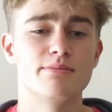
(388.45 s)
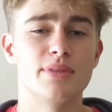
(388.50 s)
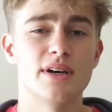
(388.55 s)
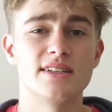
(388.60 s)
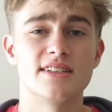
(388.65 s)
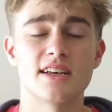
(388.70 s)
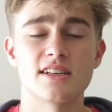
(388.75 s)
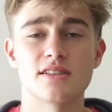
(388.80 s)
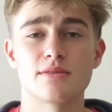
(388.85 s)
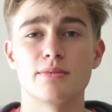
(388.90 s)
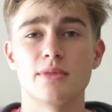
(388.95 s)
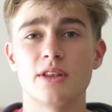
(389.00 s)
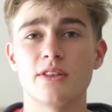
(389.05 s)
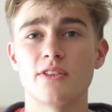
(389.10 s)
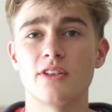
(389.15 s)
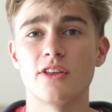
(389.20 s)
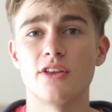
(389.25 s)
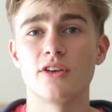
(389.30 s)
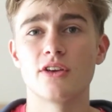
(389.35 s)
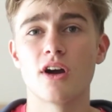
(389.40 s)
but it doesn't
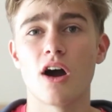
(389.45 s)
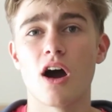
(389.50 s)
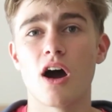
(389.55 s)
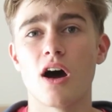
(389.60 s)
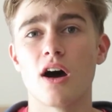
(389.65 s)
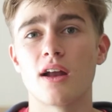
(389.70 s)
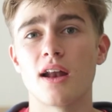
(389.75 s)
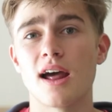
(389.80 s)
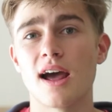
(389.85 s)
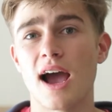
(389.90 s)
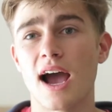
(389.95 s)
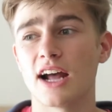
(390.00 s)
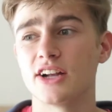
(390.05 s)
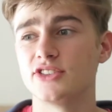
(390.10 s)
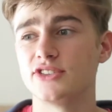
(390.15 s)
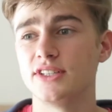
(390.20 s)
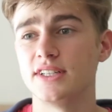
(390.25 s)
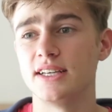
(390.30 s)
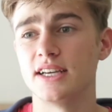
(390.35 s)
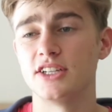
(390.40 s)
mean that you can't
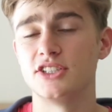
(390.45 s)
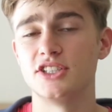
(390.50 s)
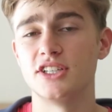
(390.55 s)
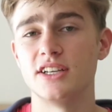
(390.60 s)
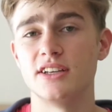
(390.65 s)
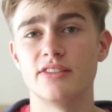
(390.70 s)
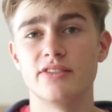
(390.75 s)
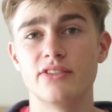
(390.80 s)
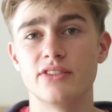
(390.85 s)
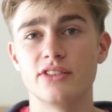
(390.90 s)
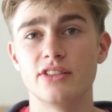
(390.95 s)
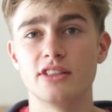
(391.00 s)
actually achieve